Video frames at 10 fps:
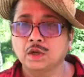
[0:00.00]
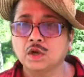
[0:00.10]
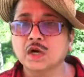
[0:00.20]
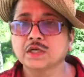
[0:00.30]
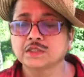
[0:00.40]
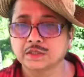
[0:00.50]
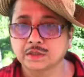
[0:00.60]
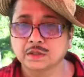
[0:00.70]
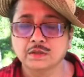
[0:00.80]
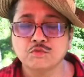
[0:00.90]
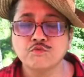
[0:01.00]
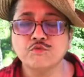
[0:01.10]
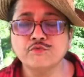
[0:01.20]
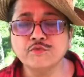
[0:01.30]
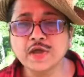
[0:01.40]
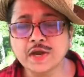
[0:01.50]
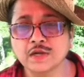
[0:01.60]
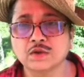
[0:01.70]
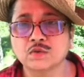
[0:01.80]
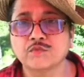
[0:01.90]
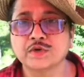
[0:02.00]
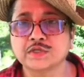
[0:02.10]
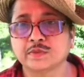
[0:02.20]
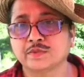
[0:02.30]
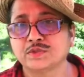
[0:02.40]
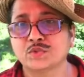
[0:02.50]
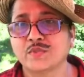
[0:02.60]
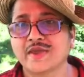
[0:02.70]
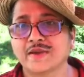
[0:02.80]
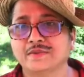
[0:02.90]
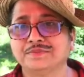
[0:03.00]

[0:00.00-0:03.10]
cotton, very comfortable to wear.